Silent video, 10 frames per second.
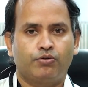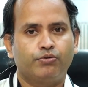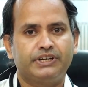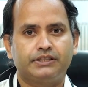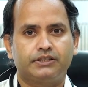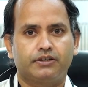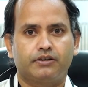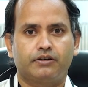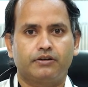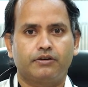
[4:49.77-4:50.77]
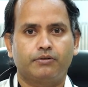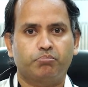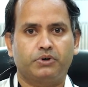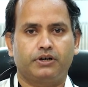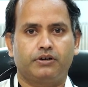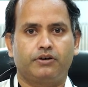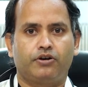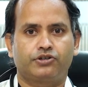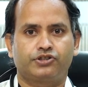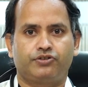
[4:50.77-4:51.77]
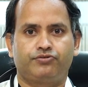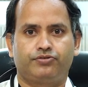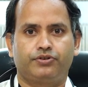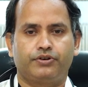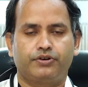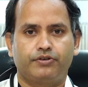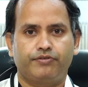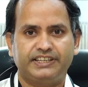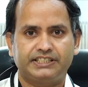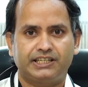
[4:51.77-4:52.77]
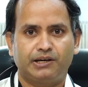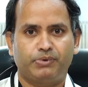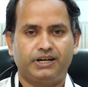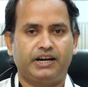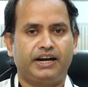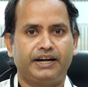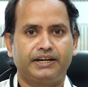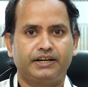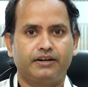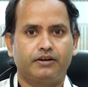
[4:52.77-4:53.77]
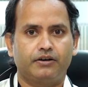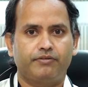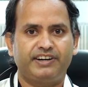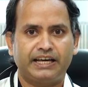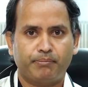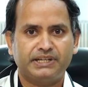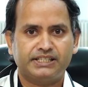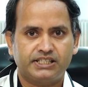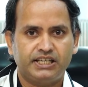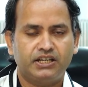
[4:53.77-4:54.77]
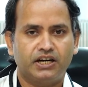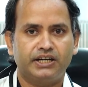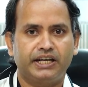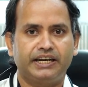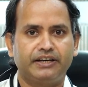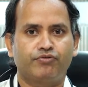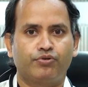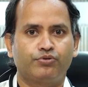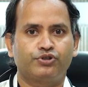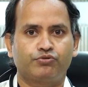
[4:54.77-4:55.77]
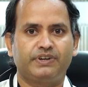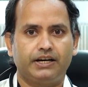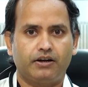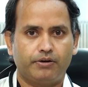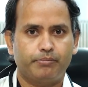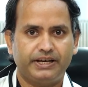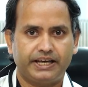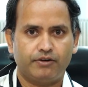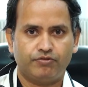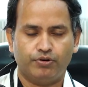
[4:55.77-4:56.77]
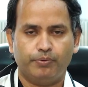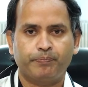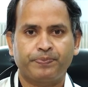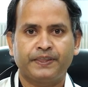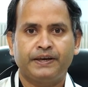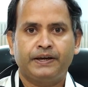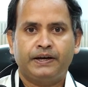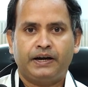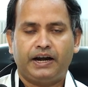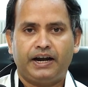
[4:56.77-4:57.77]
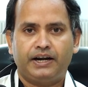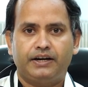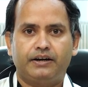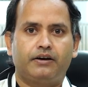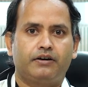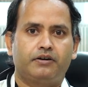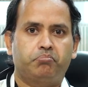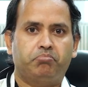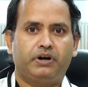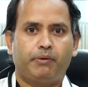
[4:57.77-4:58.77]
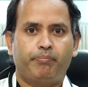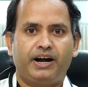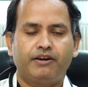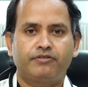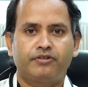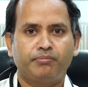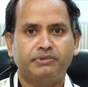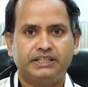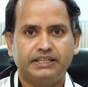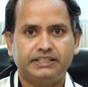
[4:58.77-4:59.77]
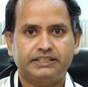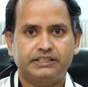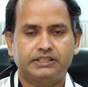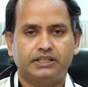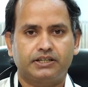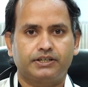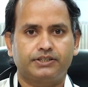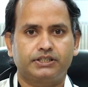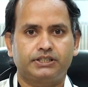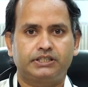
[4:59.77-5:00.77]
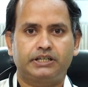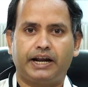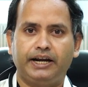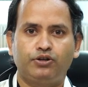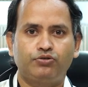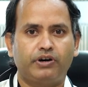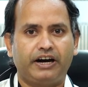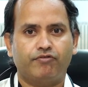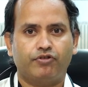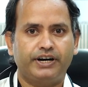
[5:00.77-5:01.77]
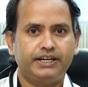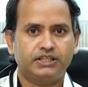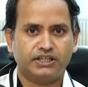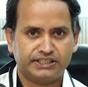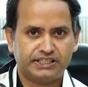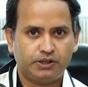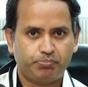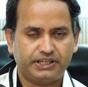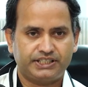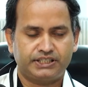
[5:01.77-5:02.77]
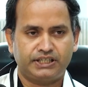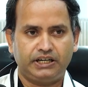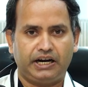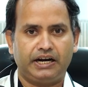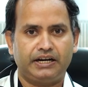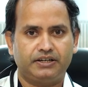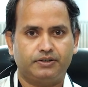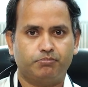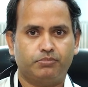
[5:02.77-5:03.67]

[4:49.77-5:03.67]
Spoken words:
with lots of vegetable and vitamin C containing fruits will be helpful. And apart from this, just try to avoid constipation, and